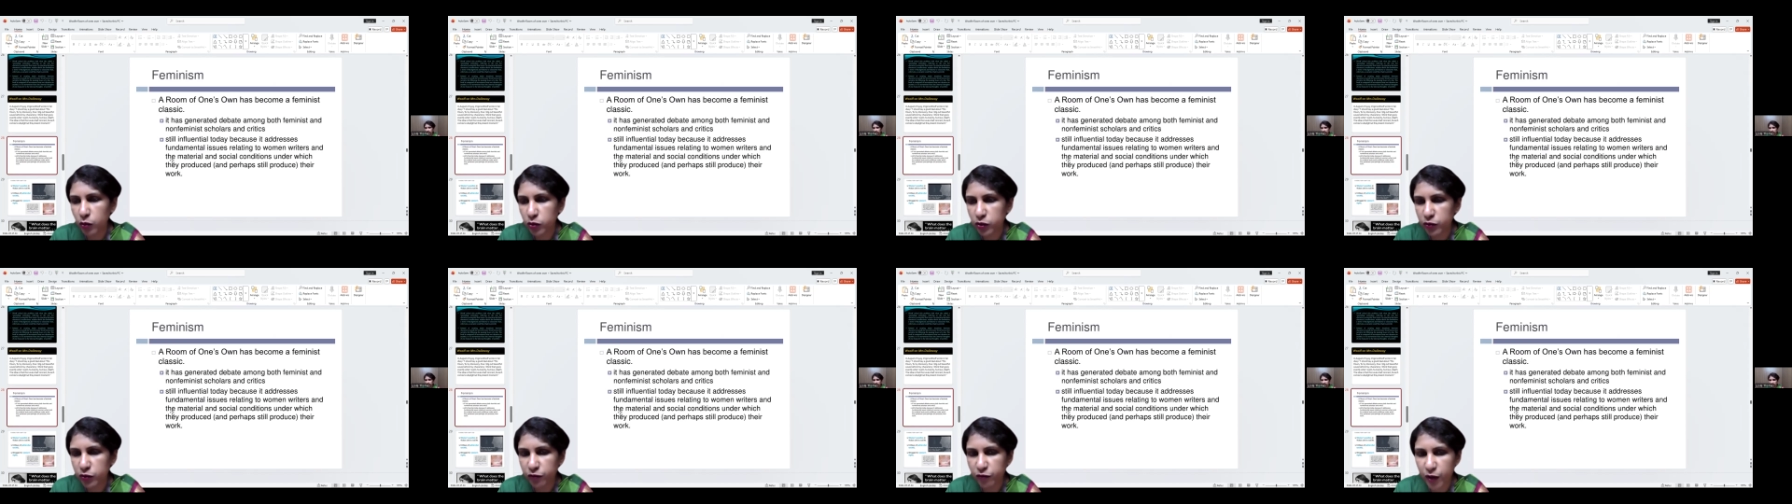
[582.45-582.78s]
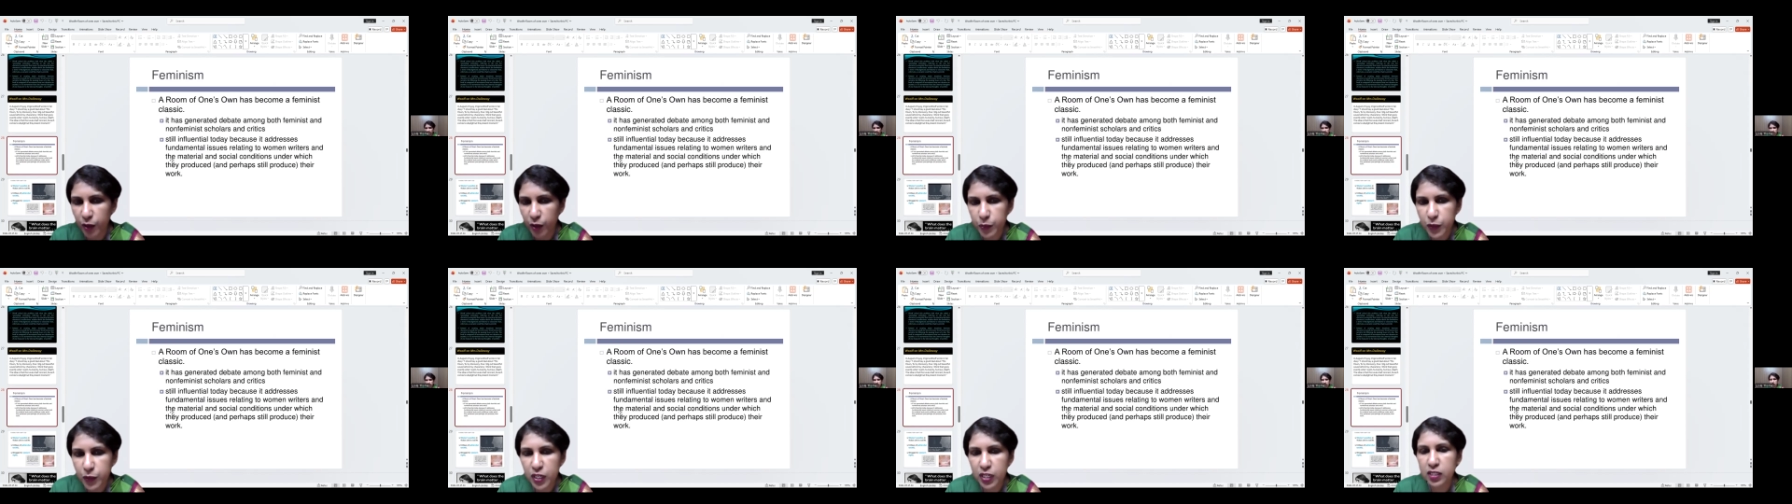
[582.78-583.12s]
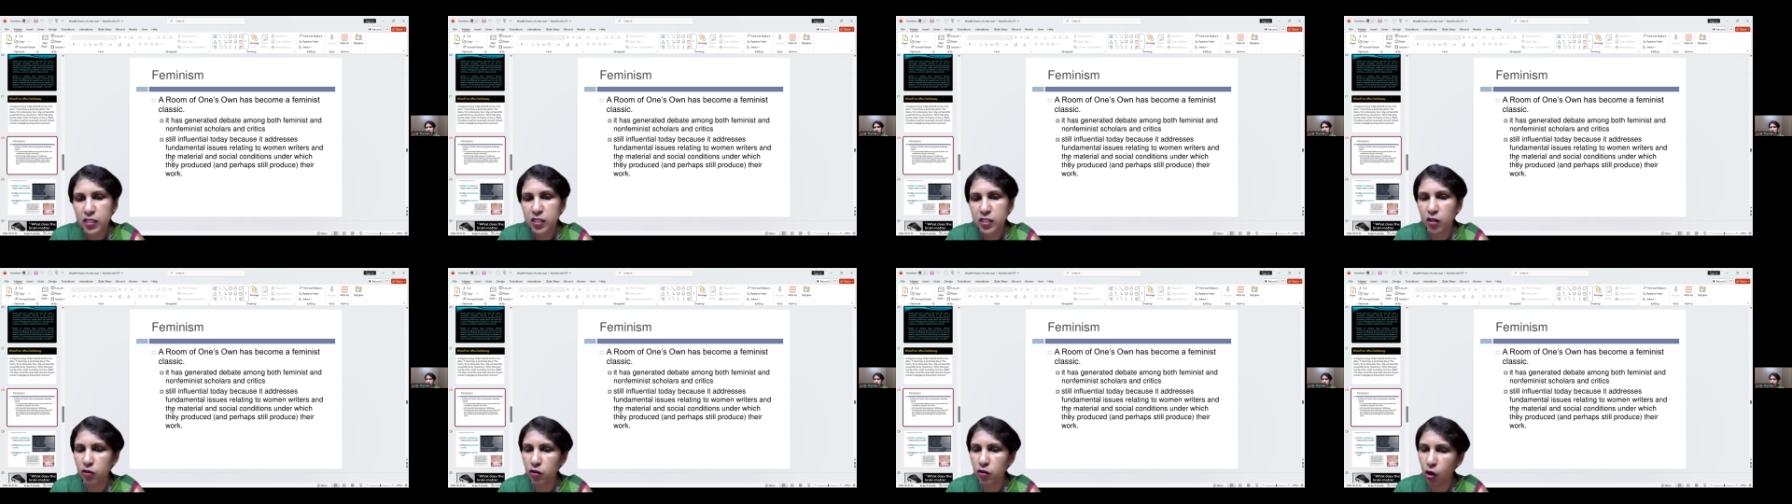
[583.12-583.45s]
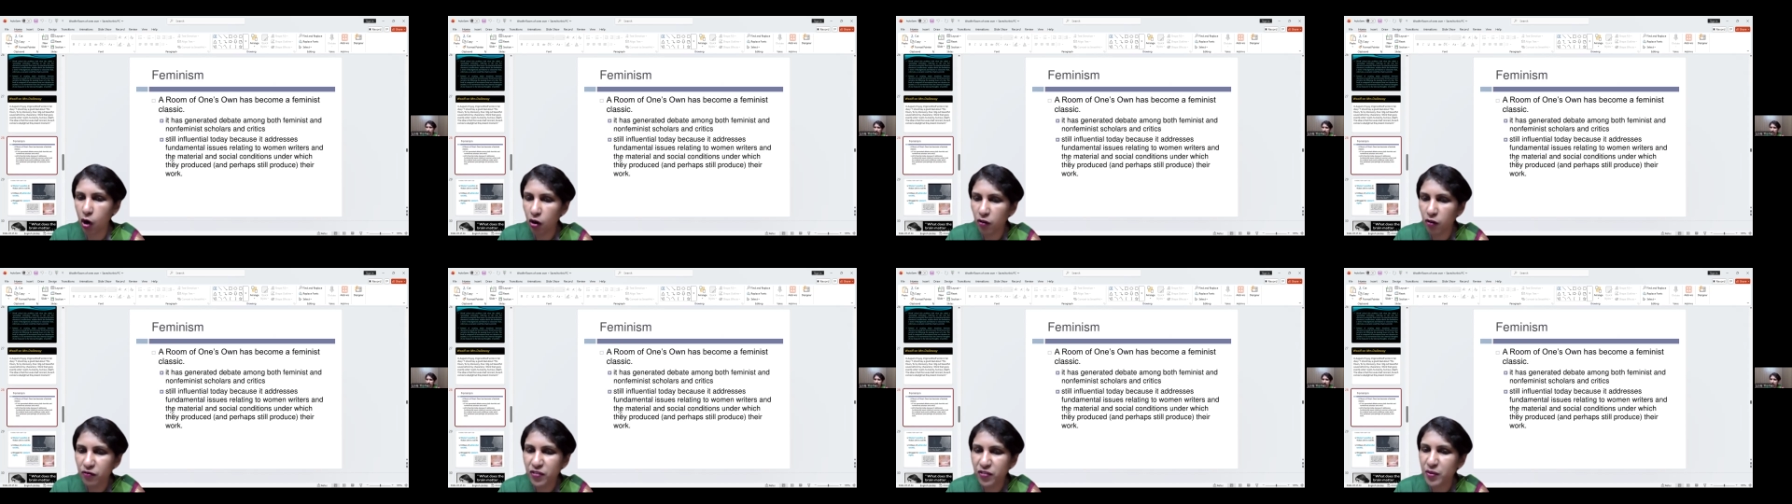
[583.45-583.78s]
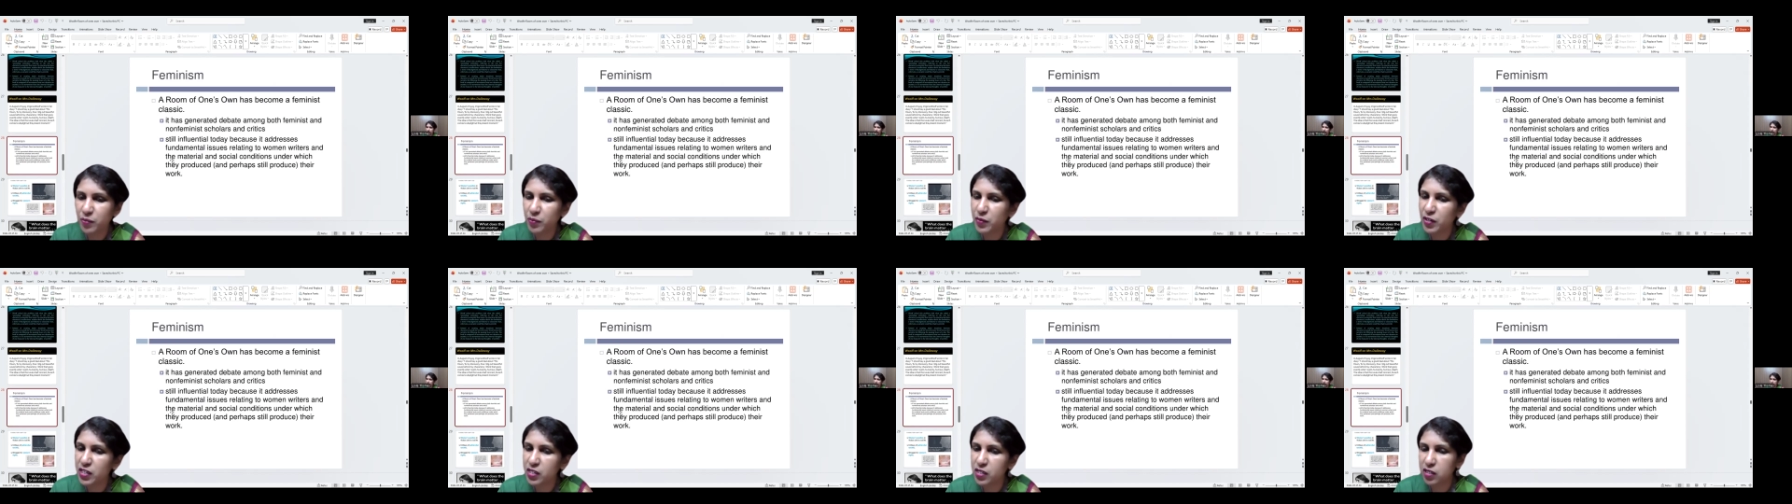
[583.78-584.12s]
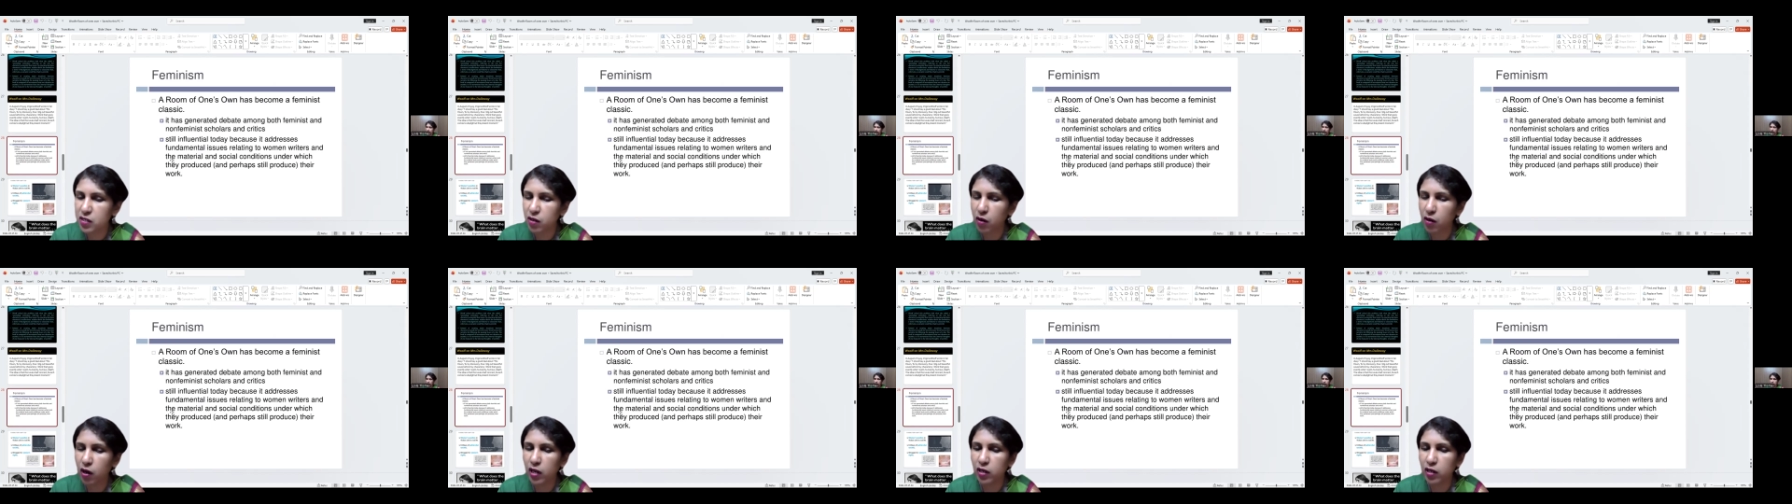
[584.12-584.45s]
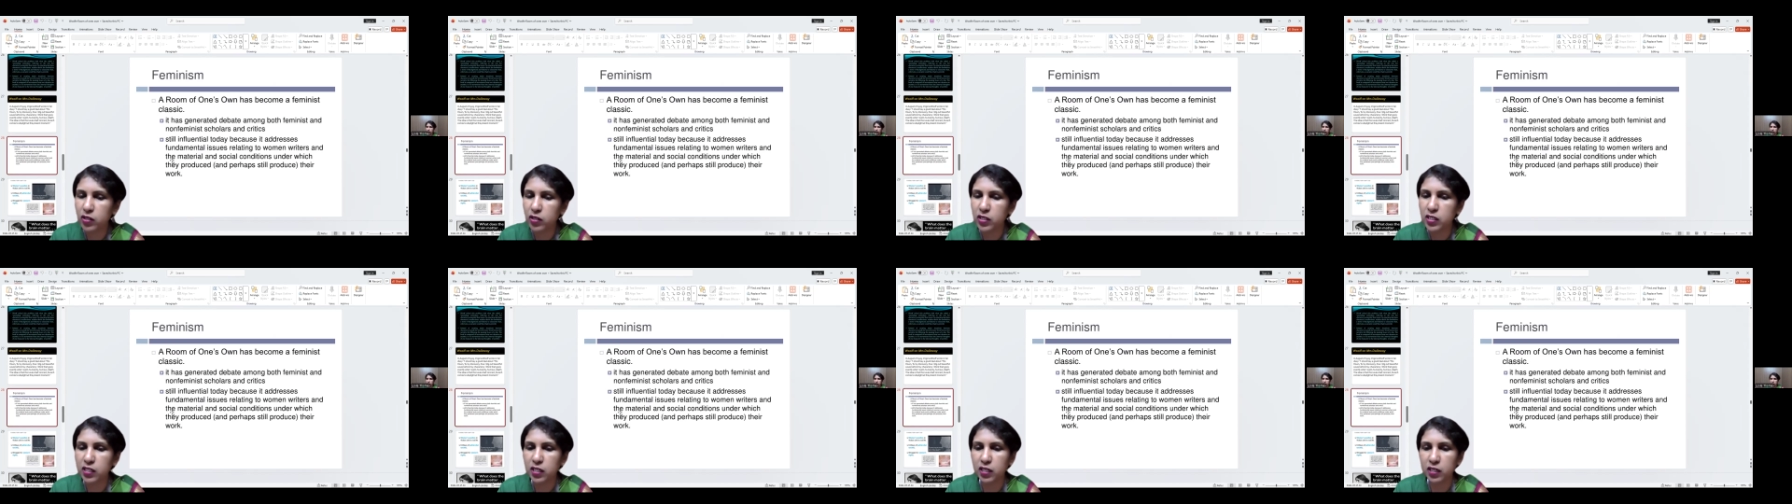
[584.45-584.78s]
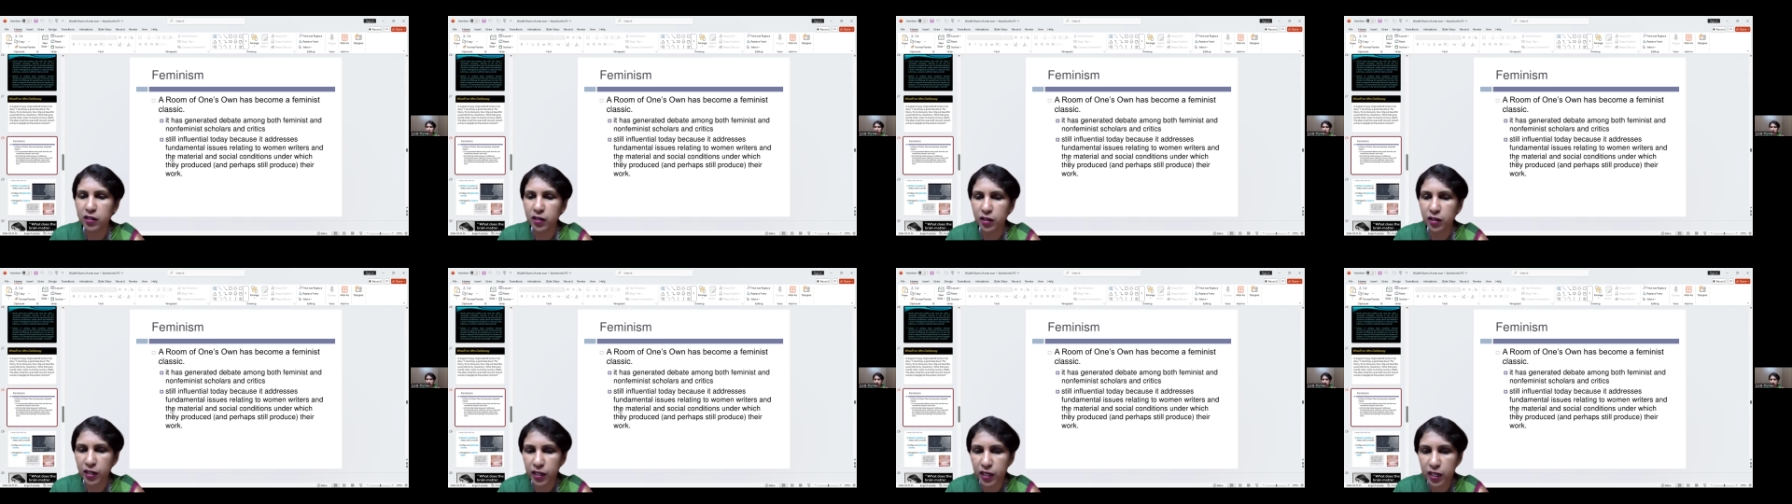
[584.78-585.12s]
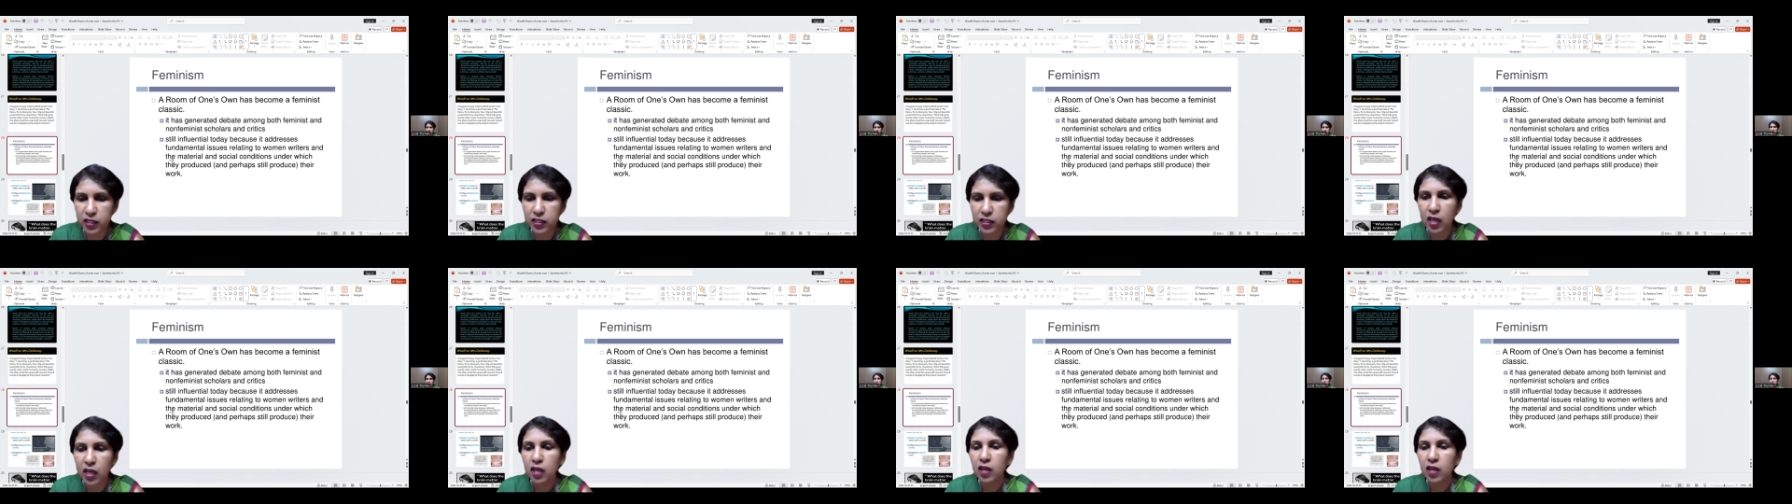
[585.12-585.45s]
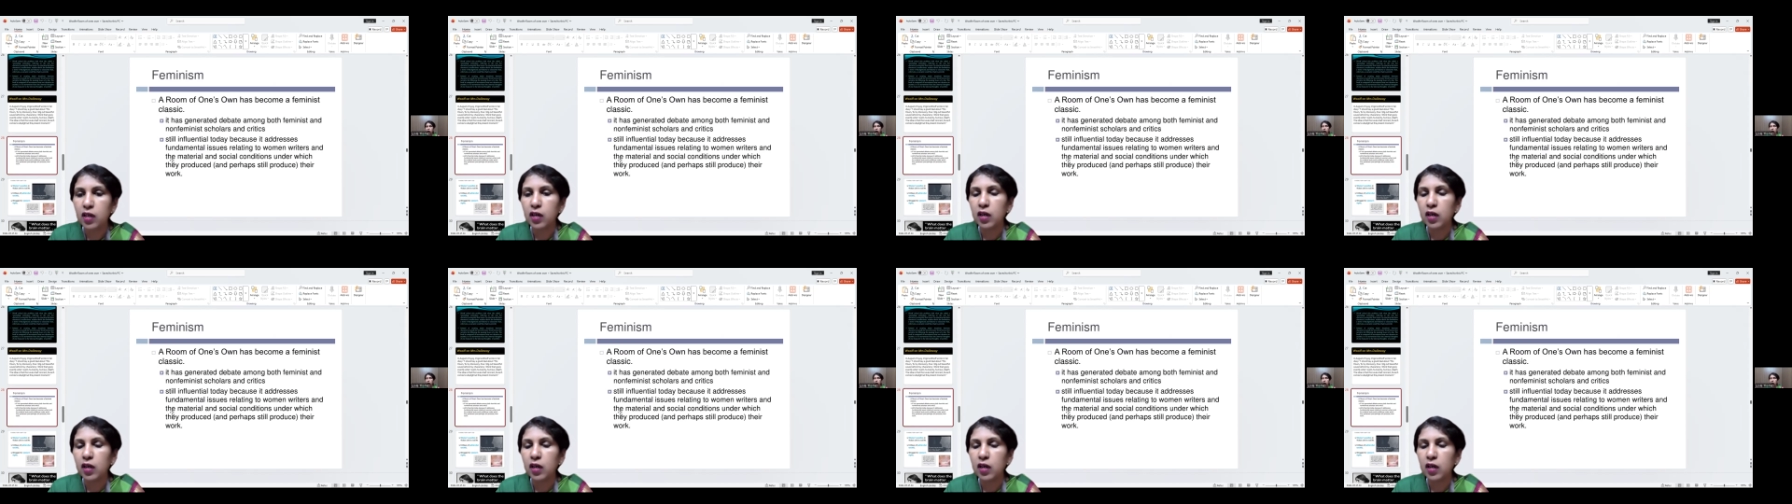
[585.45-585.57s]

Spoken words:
both feminist and non-feminist scholars and critics